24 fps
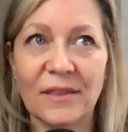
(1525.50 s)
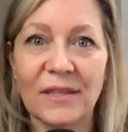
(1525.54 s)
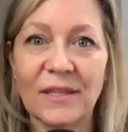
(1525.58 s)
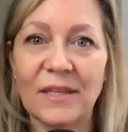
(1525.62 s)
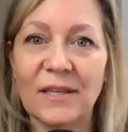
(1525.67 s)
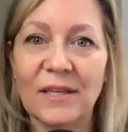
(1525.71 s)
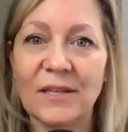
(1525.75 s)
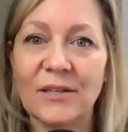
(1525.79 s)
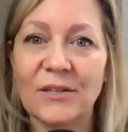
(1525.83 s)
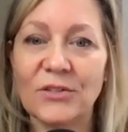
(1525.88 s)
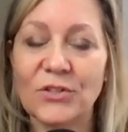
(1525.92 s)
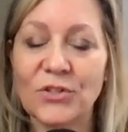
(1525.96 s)

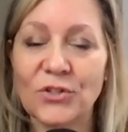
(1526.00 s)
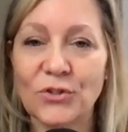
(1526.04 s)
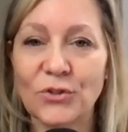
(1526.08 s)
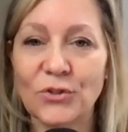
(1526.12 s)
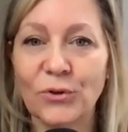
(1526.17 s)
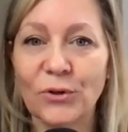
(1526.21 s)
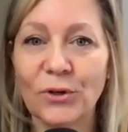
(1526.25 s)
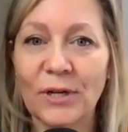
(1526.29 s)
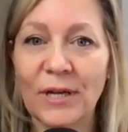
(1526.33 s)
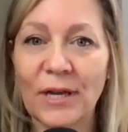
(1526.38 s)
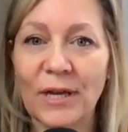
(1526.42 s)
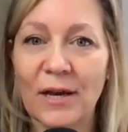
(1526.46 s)
the
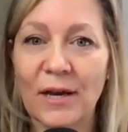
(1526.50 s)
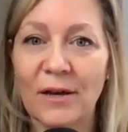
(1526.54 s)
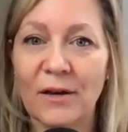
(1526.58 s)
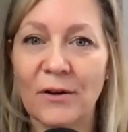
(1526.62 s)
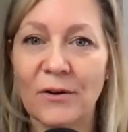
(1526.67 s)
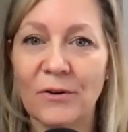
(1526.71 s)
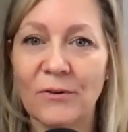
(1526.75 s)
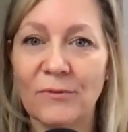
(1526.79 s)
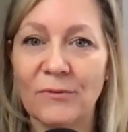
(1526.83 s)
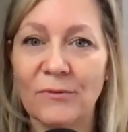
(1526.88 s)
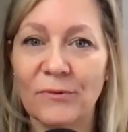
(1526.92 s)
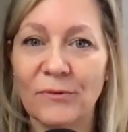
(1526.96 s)
story
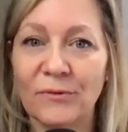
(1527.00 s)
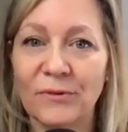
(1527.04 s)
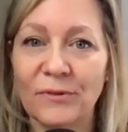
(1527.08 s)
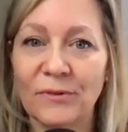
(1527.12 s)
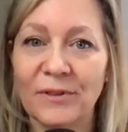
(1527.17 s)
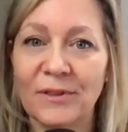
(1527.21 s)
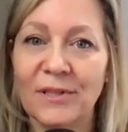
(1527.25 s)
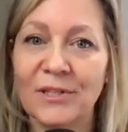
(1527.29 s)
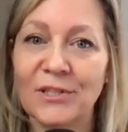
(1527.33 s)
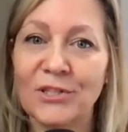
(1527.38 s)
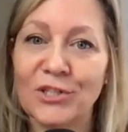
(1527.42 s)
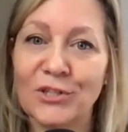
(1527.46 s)
of
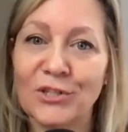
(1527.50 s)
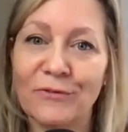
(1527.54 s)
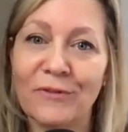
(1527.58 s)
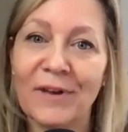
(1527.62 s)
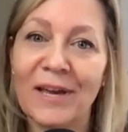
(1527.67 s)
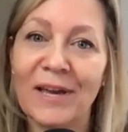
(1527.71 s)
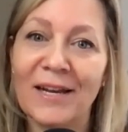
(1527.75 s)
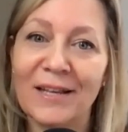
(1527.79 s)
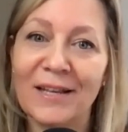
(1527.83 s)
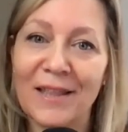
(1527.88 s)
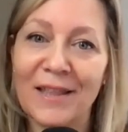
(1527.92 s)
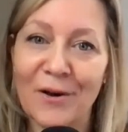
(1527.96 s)
the
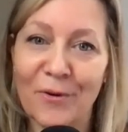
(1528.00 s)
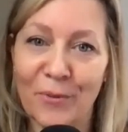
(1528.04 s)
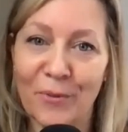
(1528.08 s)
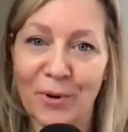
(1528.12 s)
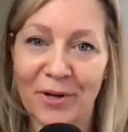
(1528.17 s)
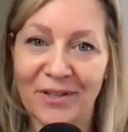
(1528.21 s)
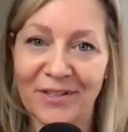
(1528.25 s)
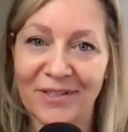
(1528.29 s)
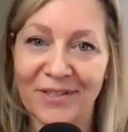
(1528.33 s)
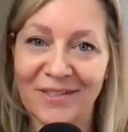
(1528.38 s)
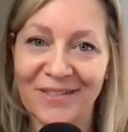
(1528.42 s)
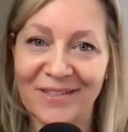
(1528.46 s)
Shavannah that
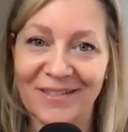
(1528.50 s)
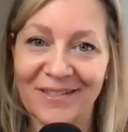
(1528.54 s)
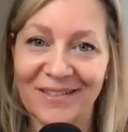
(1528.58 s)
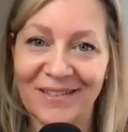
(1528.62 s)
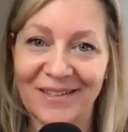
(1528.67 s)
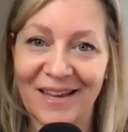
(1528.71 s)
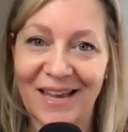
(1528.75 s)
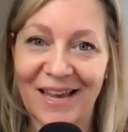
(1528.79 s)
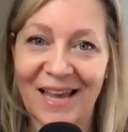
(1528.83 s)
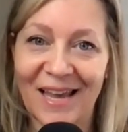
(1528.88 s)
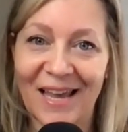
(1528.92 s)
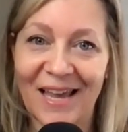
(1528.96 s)
was
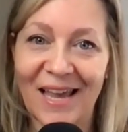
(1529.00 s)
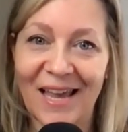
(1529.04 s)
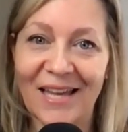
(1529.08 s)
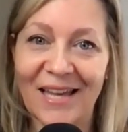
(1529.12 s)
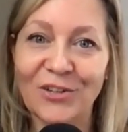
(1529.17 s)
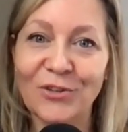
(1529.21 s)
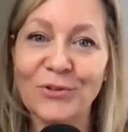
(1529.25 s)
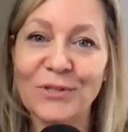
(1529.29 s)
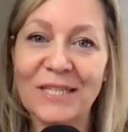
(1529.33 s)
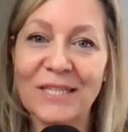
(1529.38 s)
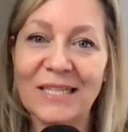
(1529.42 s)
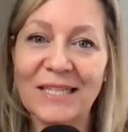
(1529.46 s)

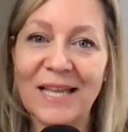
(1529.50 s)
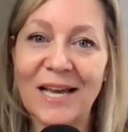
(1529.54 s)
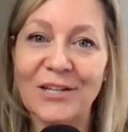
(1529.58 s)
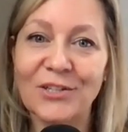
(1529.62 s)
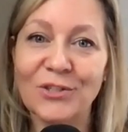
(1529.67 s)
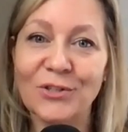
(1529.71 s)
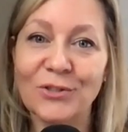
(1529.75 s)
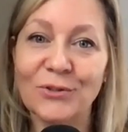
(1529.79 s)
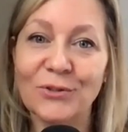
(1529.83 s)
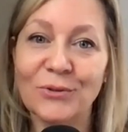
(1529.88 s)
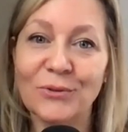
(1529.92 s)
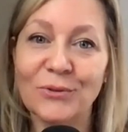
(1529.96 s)
and using
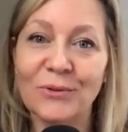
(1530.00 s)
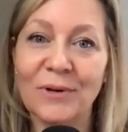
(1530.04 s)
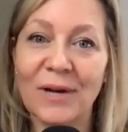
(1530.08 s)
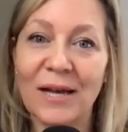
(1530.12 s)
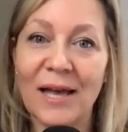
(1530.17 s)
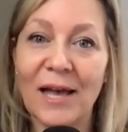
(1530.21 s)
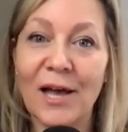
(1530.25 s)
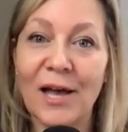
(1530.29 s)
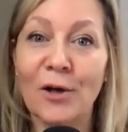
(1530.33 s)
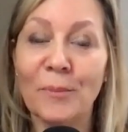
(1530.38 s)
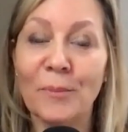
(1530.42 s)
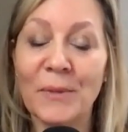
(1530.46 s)
that to
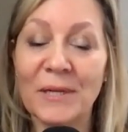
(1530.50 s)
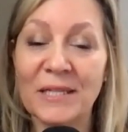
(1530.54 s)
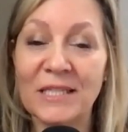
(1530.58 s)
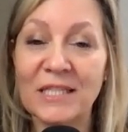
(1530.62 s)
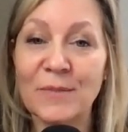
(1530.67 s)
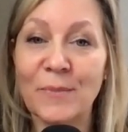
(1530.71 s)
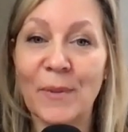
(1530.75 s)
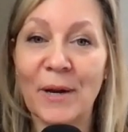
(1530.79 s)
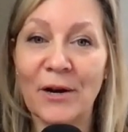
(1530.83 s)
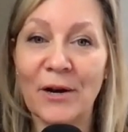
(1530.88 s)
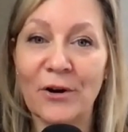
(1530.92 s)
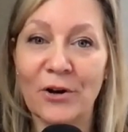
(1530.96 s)
help
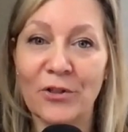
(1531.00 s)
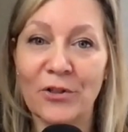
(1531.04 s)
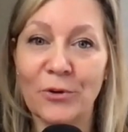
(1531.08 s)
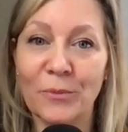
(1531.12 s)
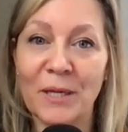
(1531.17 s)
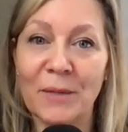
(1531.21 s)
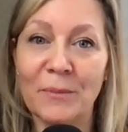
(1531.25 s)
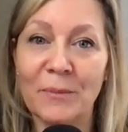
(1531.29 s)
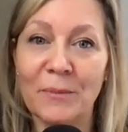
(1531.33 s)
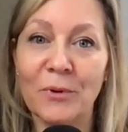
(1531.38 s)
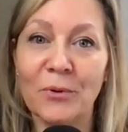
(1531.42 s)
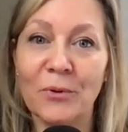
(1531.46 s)
inspire other
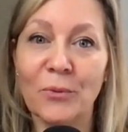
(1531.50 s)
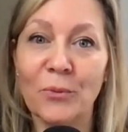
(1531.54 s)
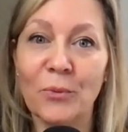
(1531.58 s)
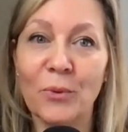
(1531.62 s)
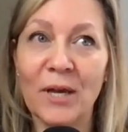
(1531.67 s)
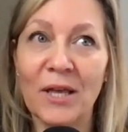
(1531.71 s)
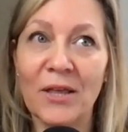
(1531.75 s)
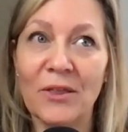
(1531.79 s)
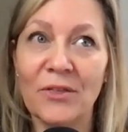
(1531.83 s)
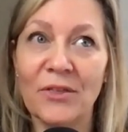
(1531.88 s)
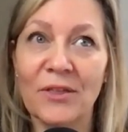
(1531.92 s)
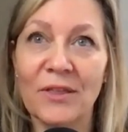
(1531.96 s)
people
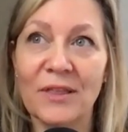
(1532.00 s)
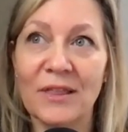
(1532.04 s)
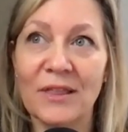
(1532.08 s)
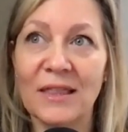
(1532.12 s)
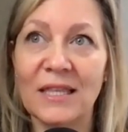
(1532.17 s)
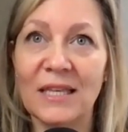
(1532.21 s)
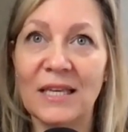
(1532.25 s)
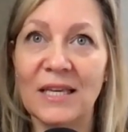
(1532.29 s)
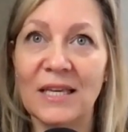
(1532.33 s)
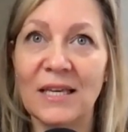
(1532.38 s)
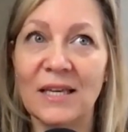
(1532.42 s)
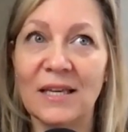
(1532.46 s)
with
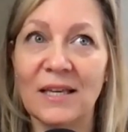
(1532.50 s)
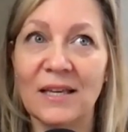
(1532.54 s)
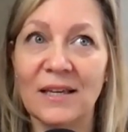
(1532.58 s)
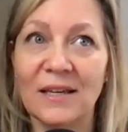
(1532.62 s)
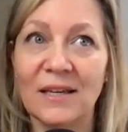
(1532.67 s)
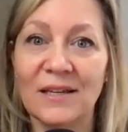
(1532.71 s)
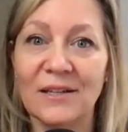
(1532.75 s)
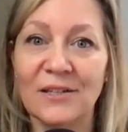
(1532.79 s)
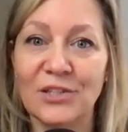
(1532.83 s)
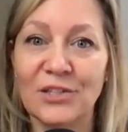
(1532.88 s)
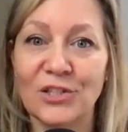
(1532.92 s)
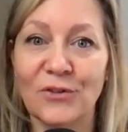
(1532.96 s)
the
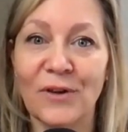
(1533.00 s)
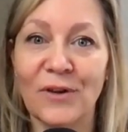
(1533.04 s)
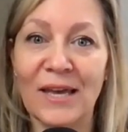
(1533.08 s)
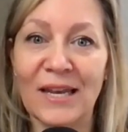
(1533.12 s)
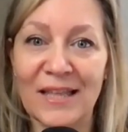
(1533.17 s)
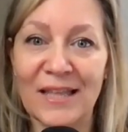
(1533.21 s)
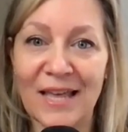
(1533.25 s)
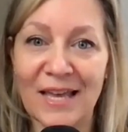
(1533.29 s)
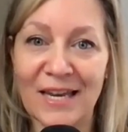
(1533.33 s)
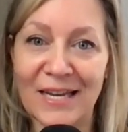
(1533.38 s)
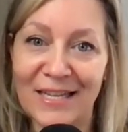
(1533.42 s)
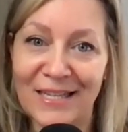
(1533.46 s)

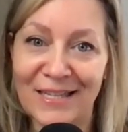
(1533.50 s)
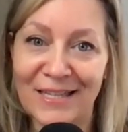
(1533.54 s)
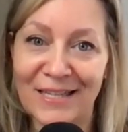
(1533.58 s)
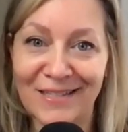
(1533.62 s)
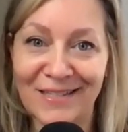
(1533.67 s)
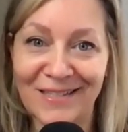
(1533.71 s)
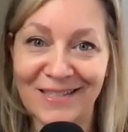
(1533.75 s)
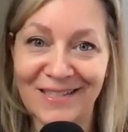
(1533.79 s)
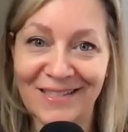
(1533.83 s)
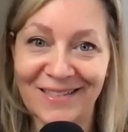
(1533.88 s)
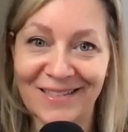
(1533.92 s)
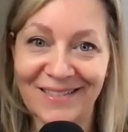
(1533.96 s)
Shavannah that
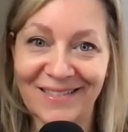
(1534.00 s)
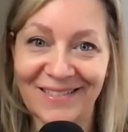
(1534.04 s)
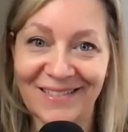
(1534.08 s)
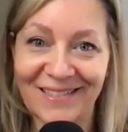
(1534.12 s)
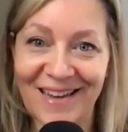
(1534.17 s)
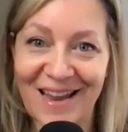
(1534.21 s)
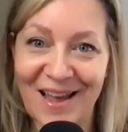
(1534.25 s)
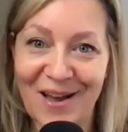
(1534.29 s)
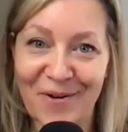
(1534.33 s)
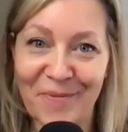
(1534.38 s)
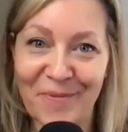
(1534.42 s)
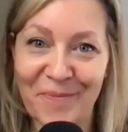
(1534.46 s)
is
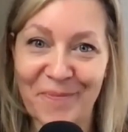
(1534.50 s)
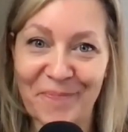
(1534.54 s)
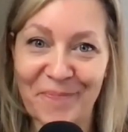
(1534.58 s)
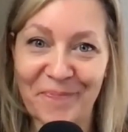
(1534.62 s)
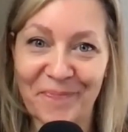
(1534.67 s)
now?